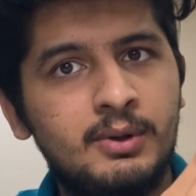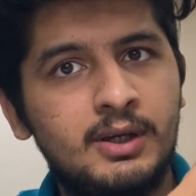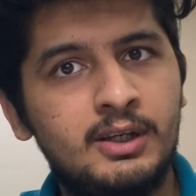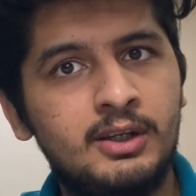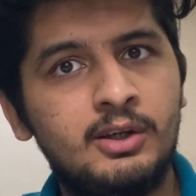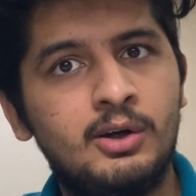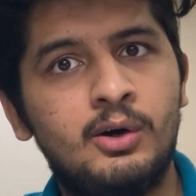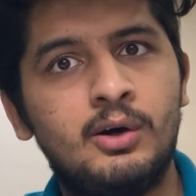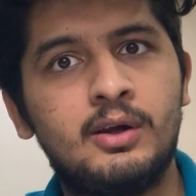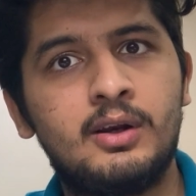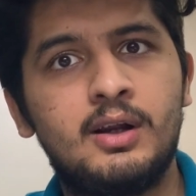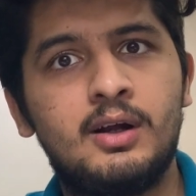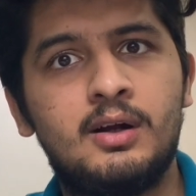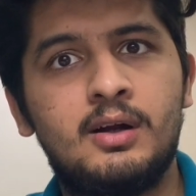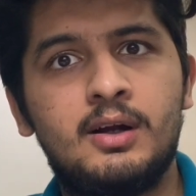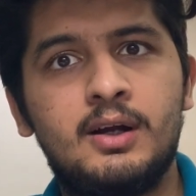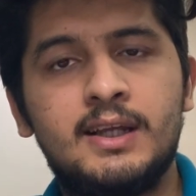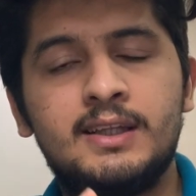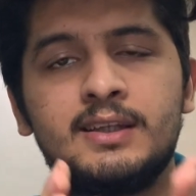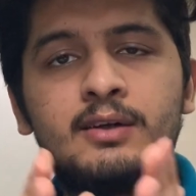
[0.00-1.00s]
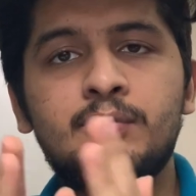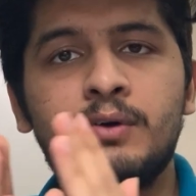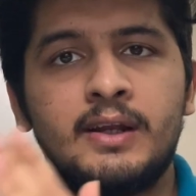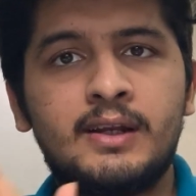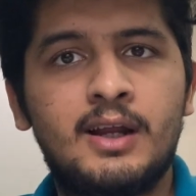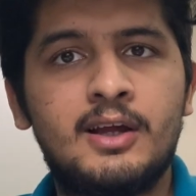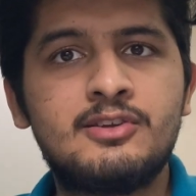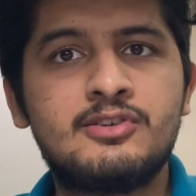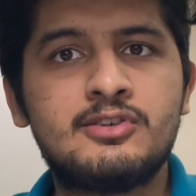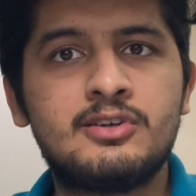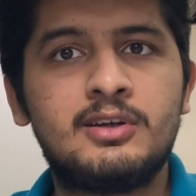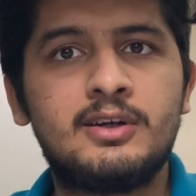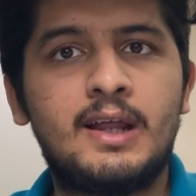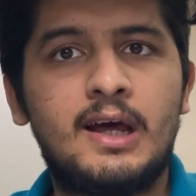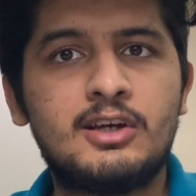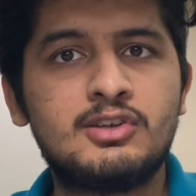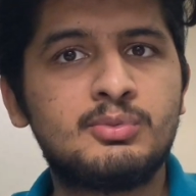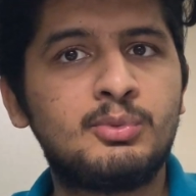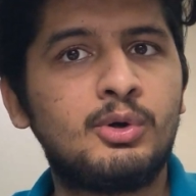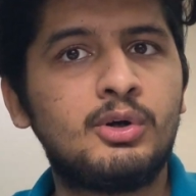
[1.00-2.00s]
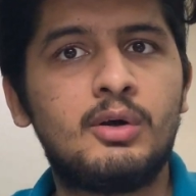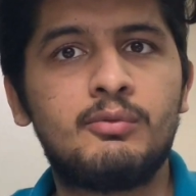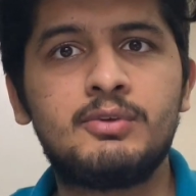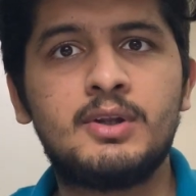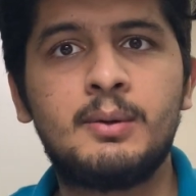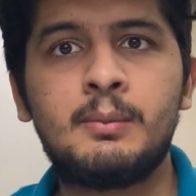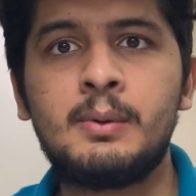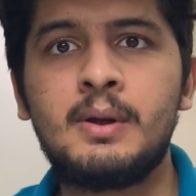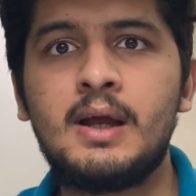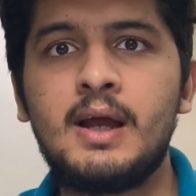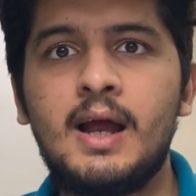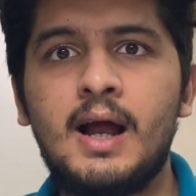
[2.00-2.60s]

in your in the financial dashboard of them,